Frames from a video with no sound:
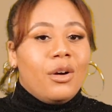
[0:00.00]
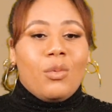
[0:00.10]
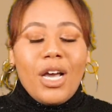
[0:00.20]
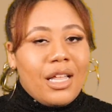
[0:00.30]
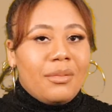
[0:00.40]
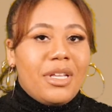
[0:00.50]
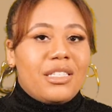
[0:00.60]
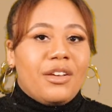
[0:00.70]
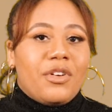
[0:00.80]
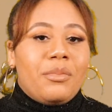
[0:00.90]
What
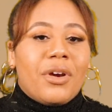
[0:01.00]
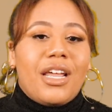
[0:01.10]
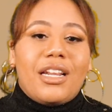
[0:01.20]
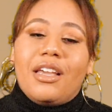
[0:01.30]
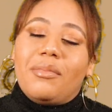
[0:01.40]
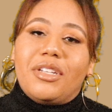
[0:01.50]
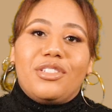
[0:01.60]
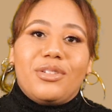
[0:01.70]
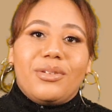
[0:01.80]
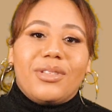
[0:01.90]
elements of her brand and
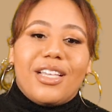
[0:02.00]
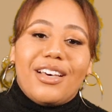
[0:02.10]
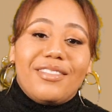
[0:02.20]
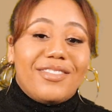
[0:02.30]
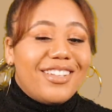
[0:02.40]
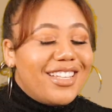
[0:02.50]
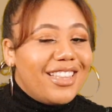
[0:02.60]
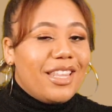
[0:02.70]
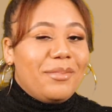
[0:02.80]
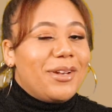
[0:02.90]
image do you love?
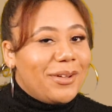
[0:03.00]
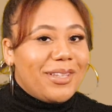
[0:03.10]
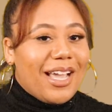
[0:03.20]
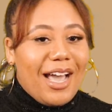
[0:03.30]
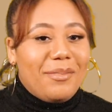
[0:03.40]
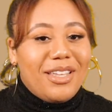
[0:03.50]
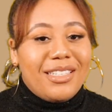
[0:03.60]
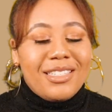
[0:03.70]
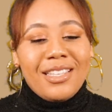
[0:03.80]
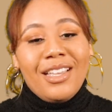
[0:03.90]
Let me know in the
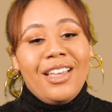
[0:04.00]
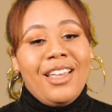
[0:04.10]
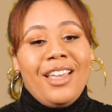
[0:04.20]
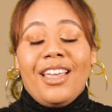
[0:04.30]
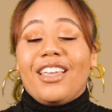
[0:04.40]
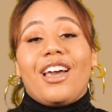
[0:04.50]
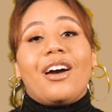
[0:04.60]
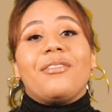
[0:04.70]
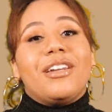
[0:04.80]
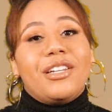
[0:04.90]
comments. And
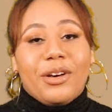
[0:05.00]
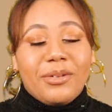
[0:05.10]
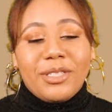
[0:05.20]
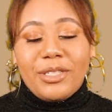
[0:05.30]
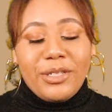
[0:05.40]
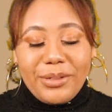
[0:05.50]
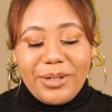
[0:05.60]
y'all already know what to do